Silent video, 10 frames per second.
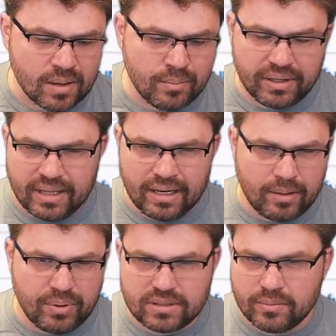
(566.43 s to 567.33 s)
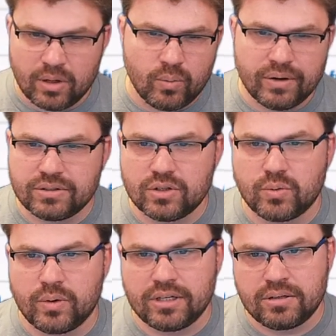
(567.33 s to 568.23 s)
But then it puts them in a weird
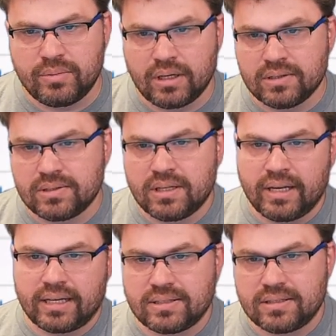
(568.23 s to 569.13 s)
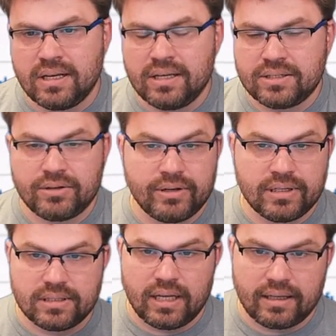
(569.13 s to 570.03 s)
situation because the next
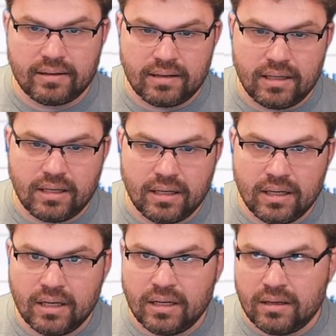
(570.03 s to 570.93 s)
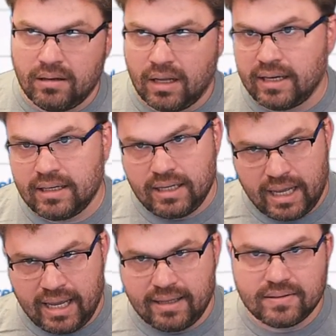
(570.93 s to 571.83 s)
series, like the
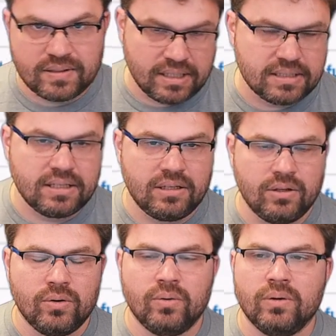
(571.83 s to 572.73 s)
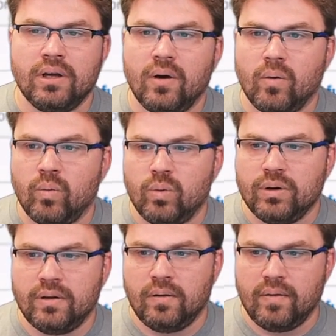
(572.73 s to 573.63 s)
ninety-eight sixty U,
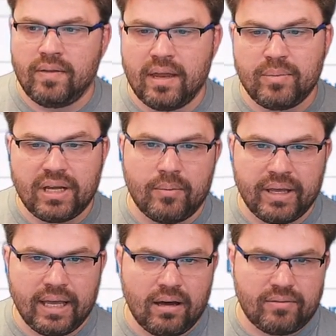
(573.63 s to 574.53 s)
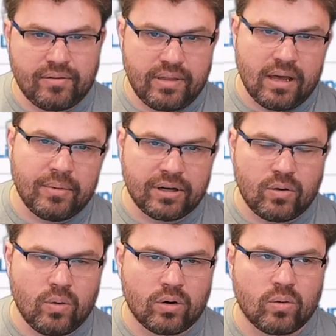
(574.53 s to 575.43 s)
would then be coming out for them on
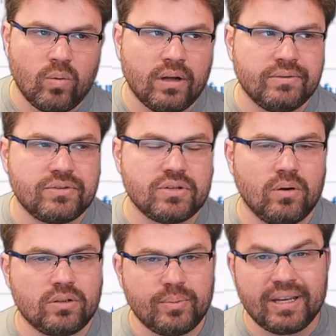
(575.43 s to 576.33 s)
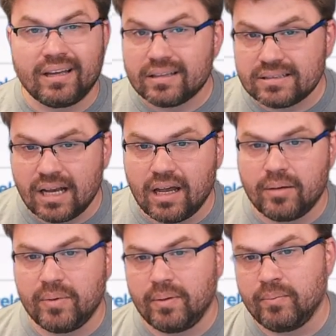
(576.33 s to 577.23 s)
quarter one. So depending on the
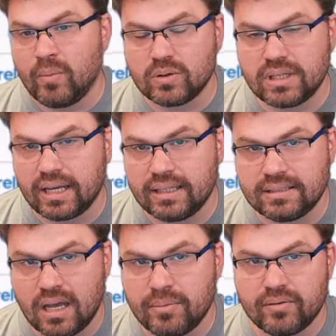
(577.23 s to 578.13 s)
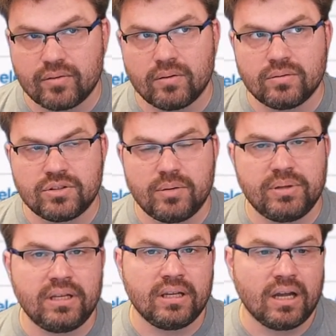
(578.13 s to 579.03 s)
time, most likely timing for G P
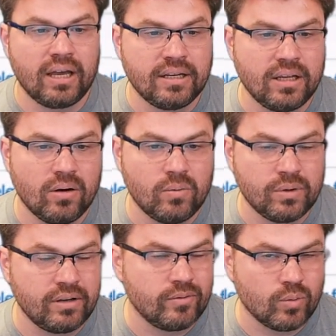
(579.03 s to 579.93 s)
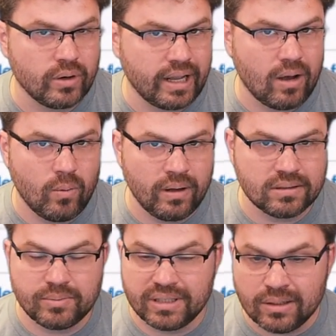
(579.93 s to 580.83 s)
D and Ioneo wouldn't even work out well
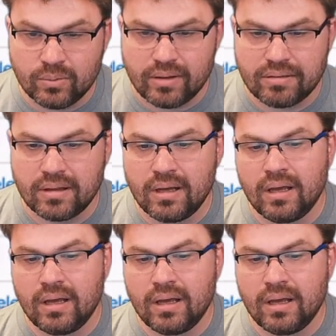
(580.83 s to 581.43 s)
to begin with.